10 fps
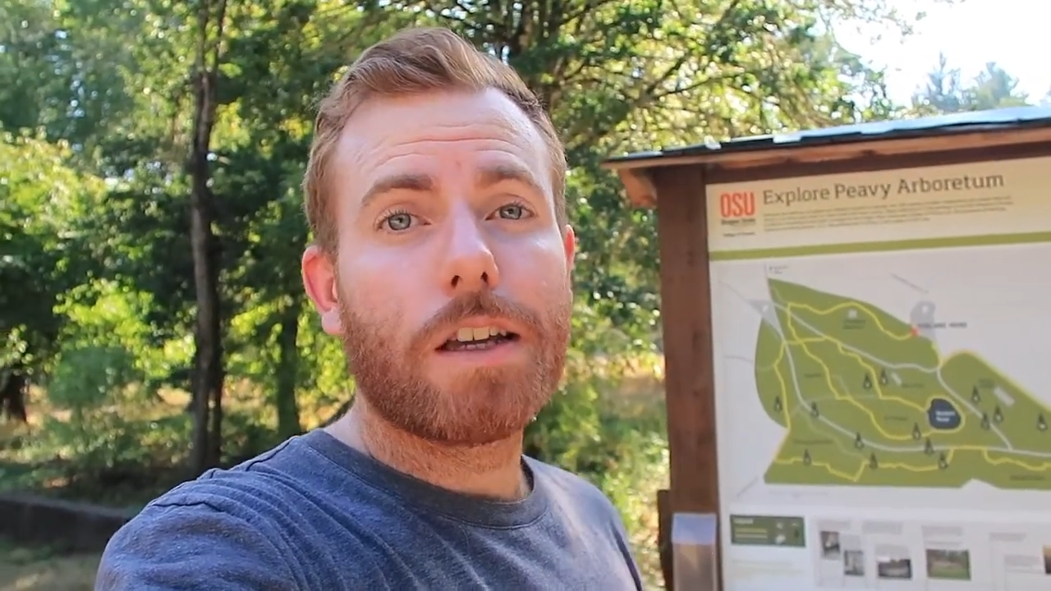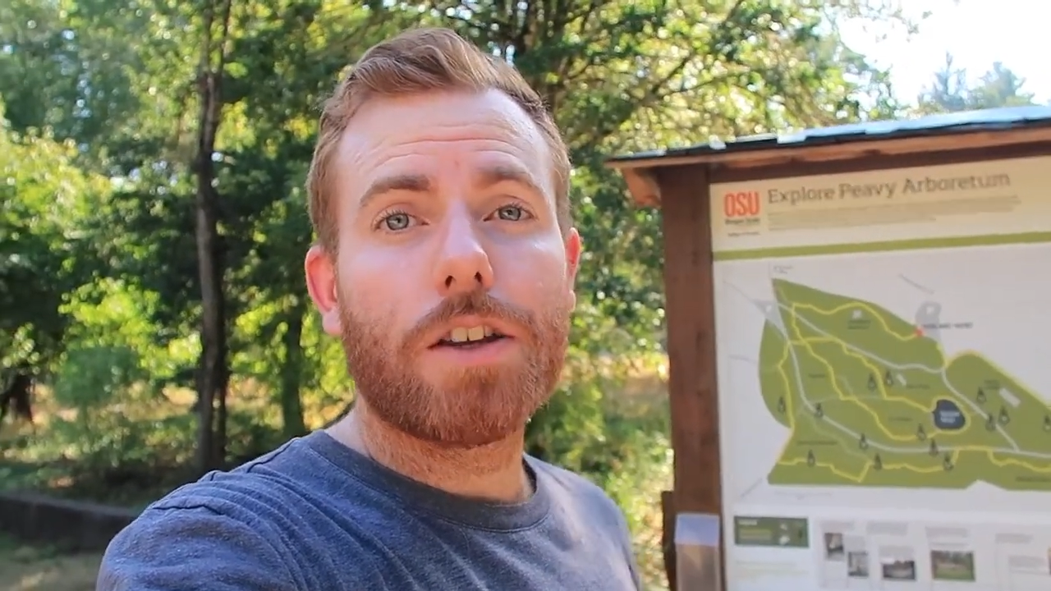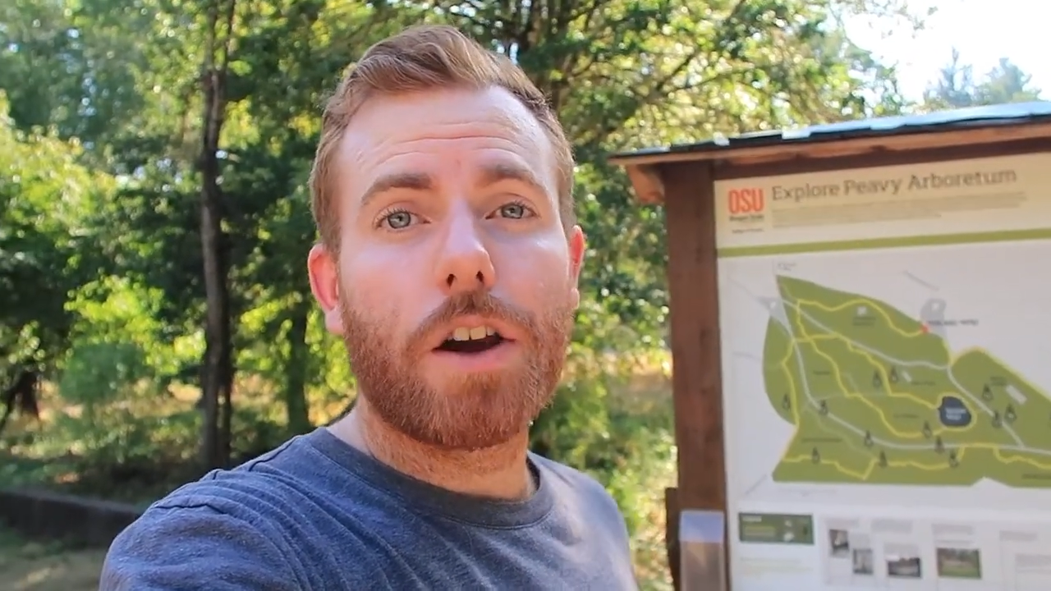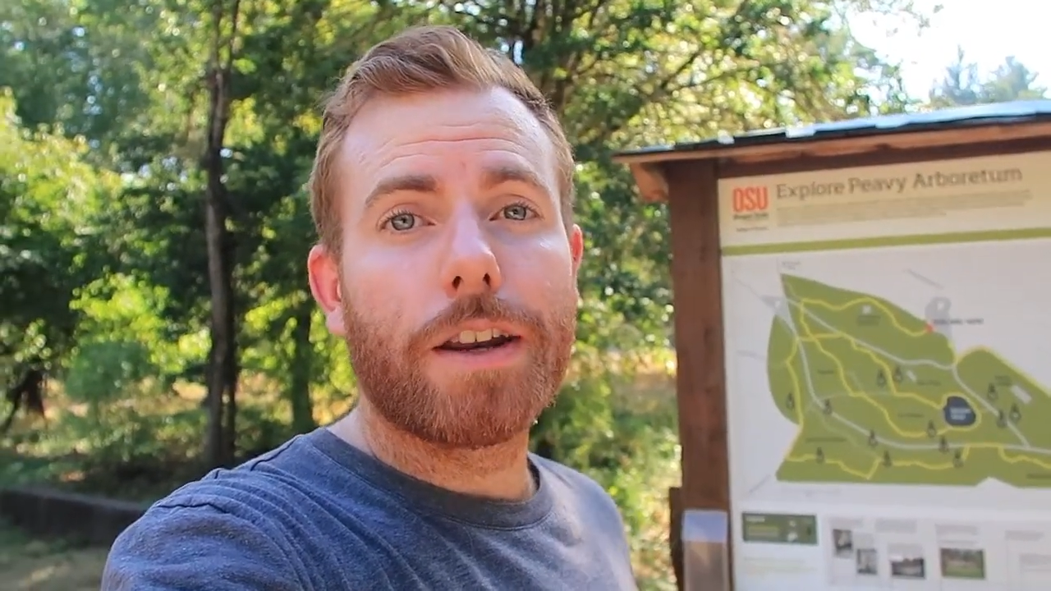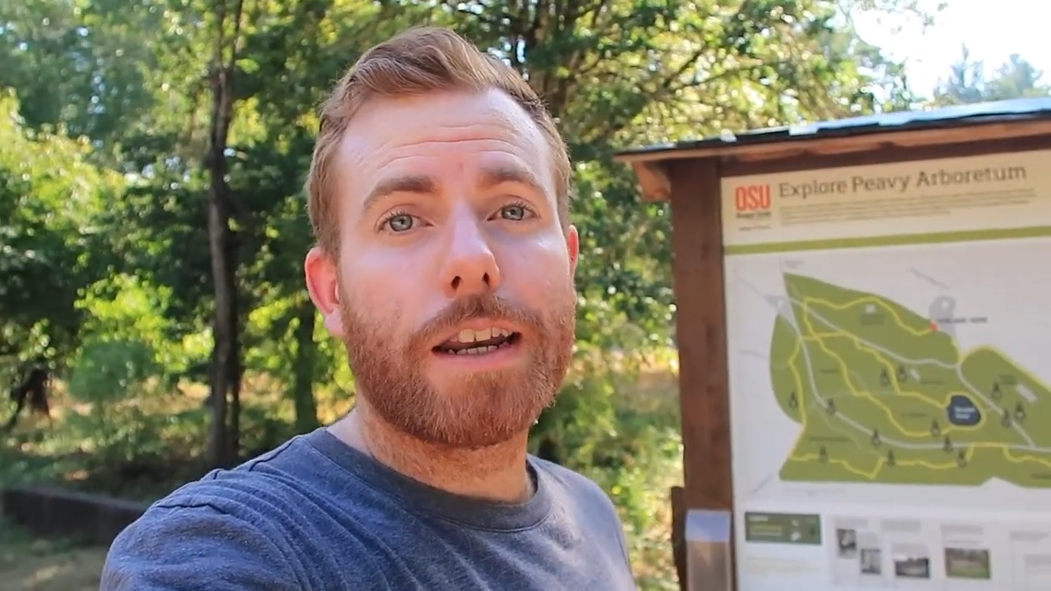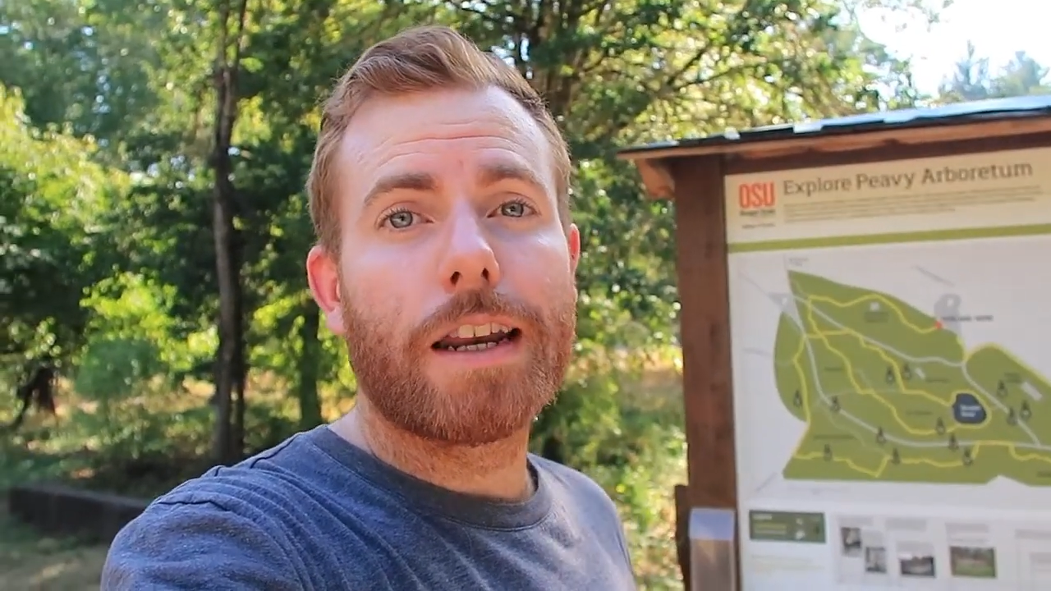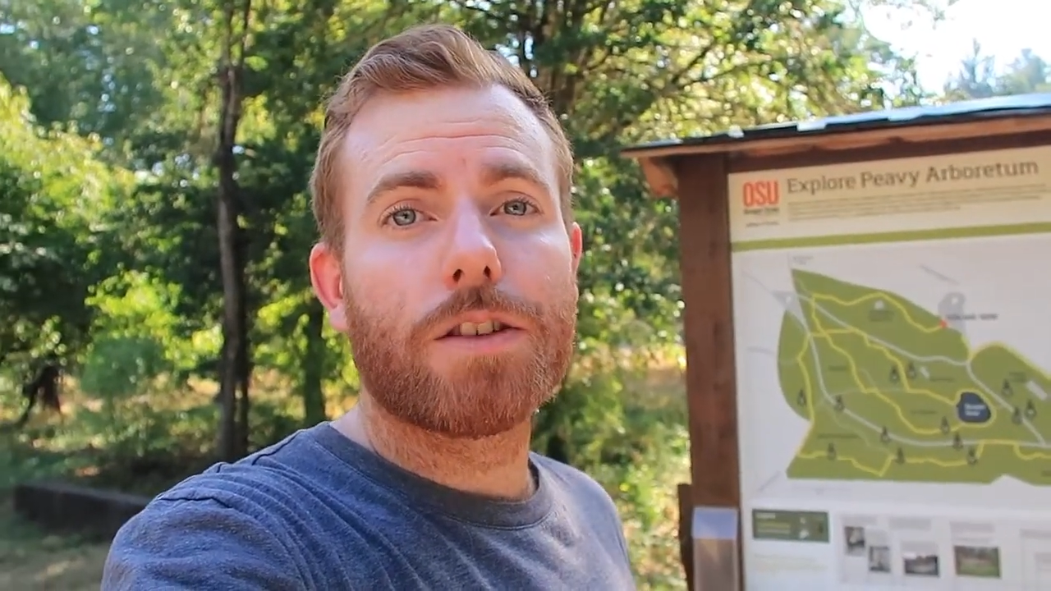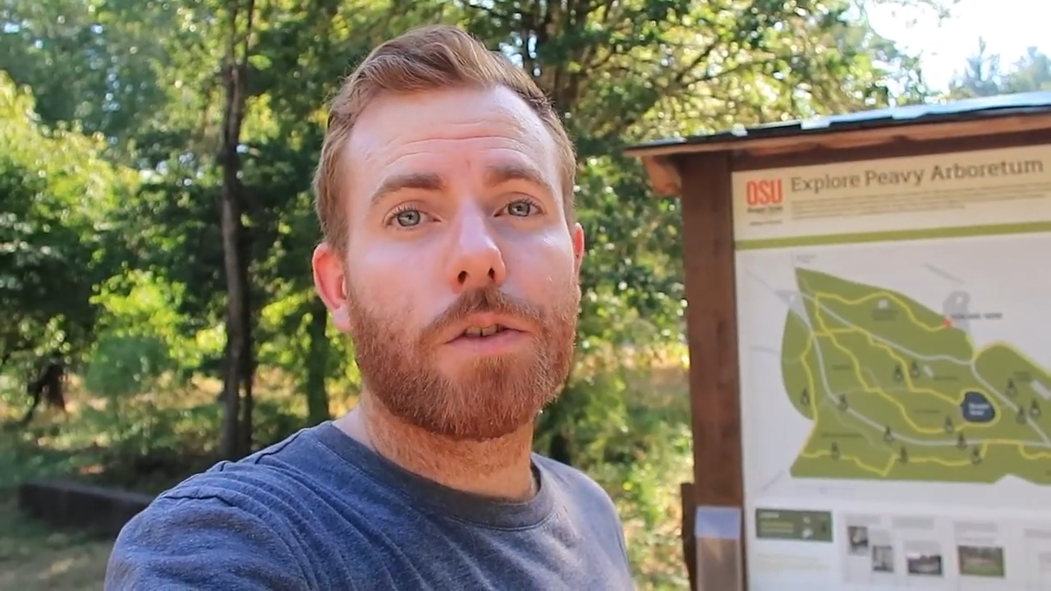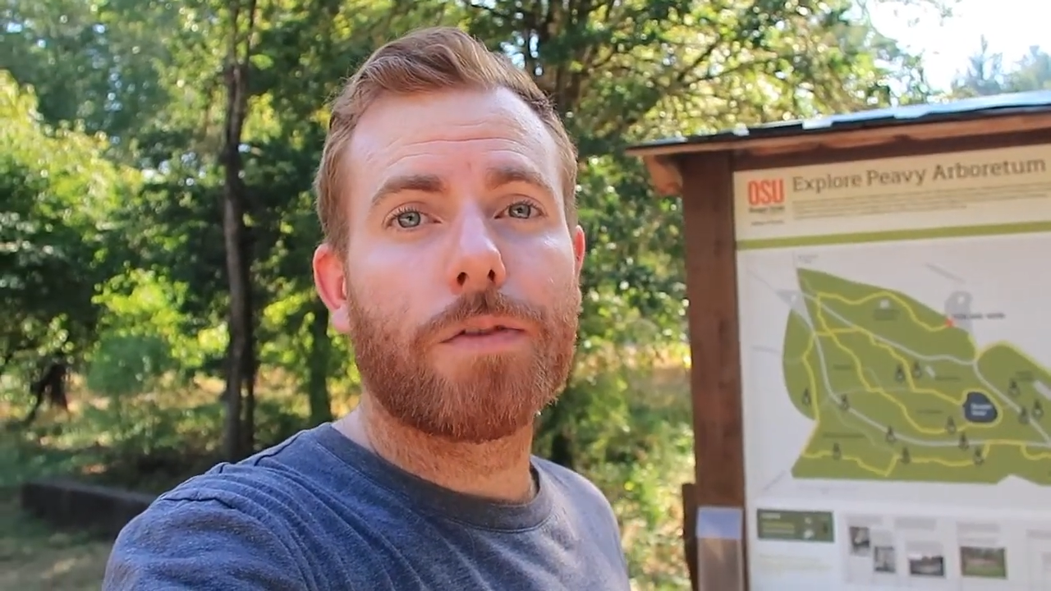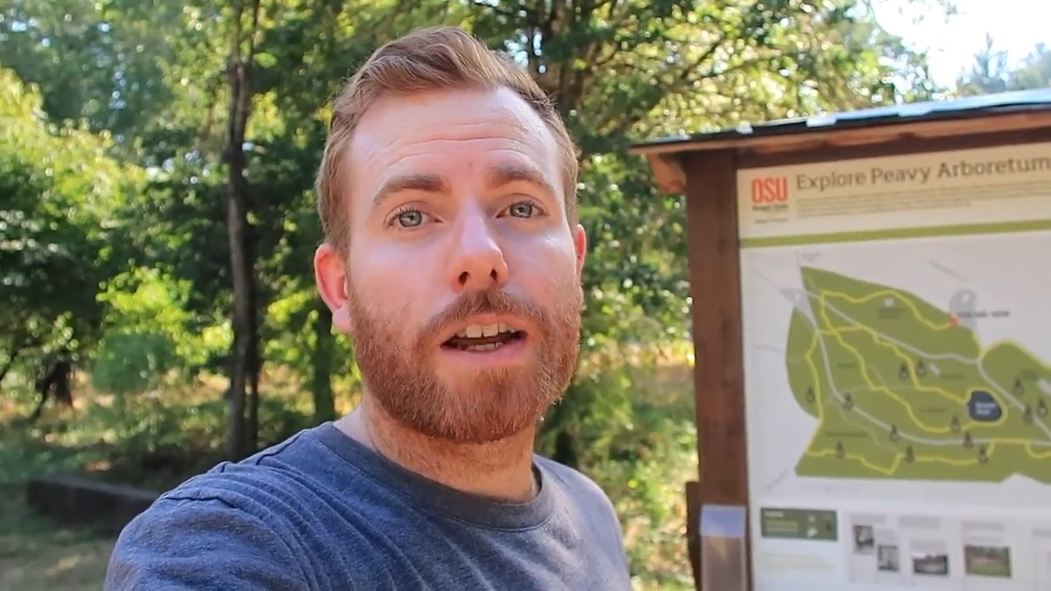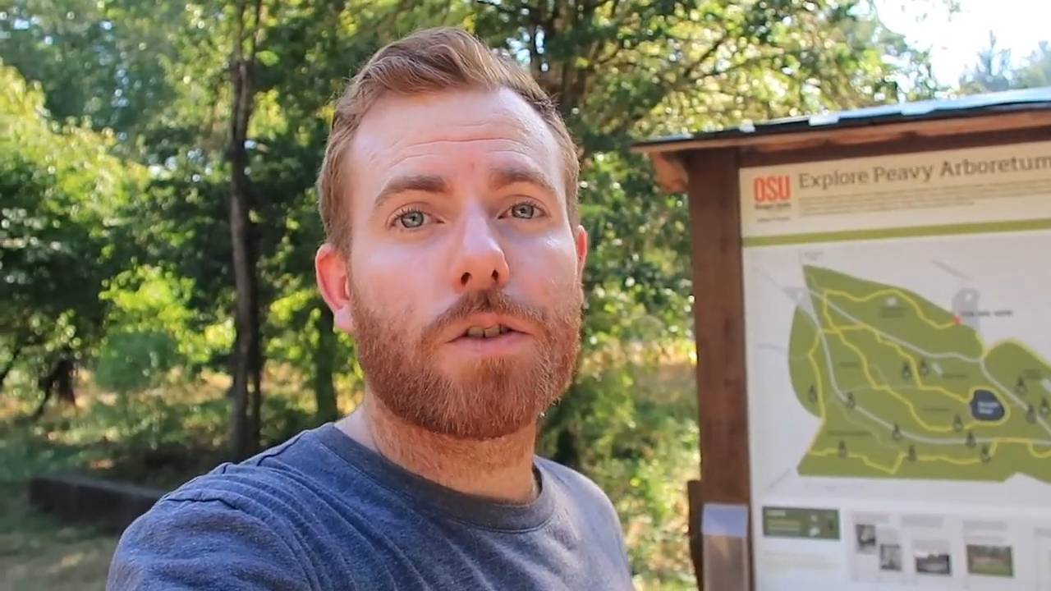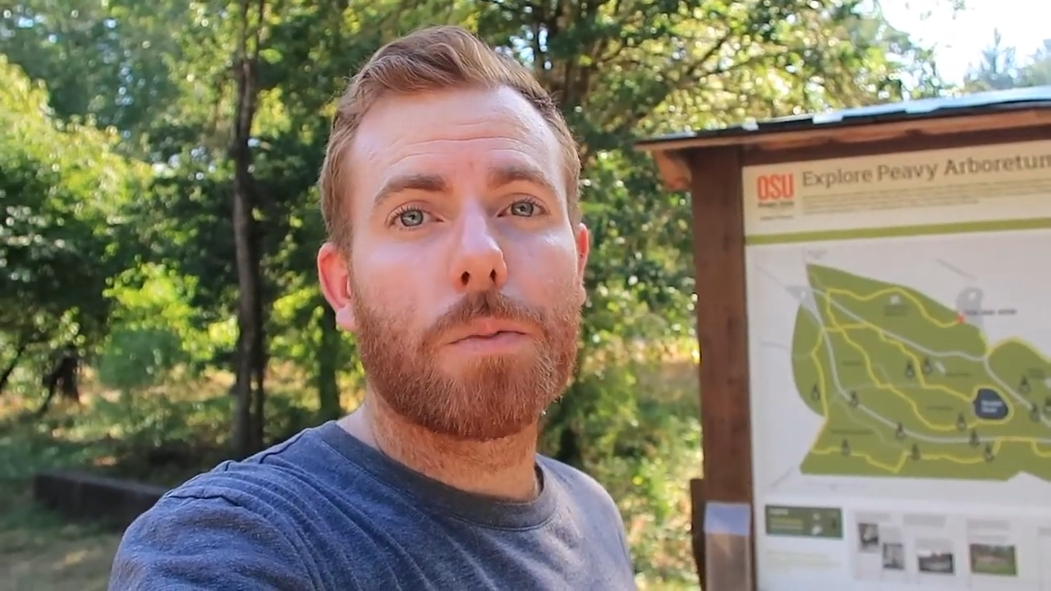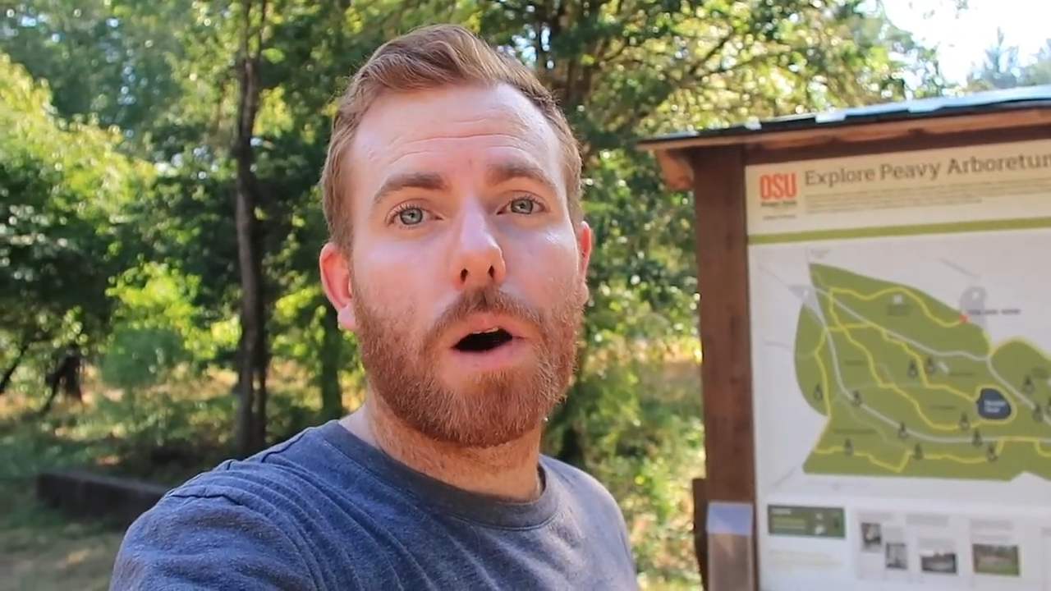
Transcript: You don't need any sort of national